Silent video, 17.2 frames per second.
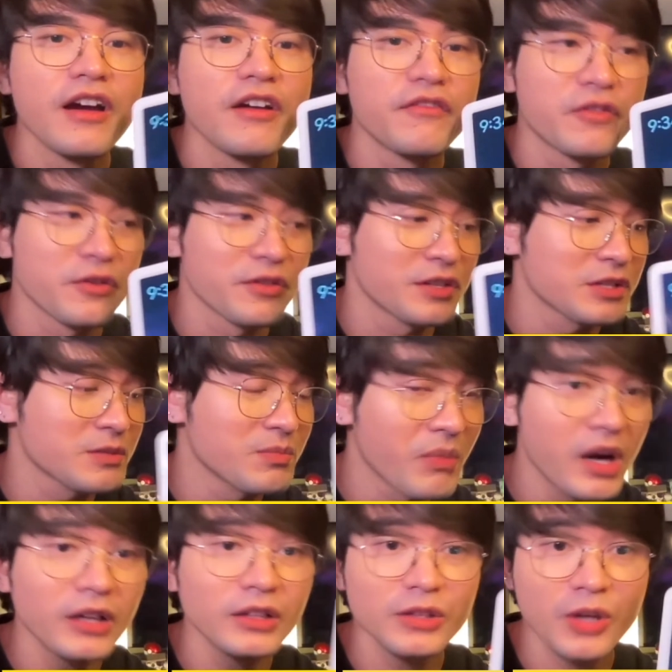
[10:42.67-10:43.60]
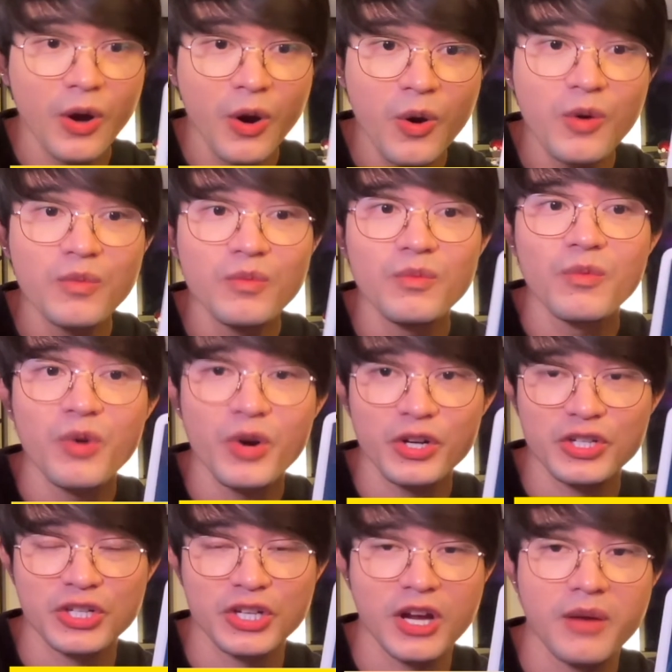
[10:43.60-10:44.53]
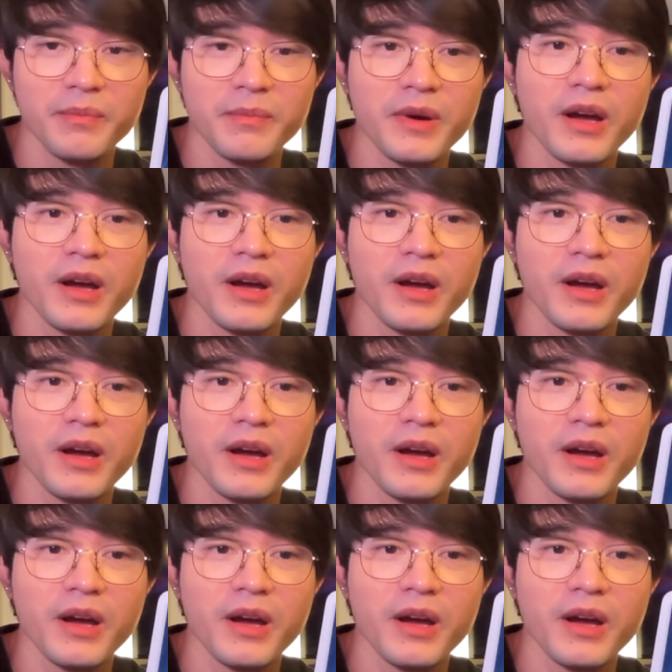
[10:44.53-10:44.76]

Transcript: for the Smart Home Workshop